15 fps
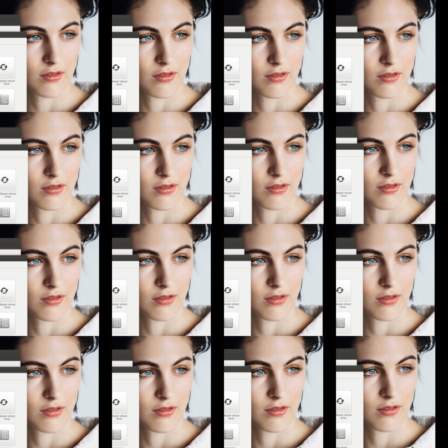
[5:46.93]

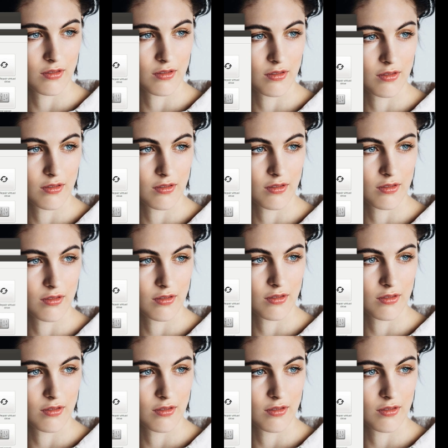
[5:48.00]
Nothing is said.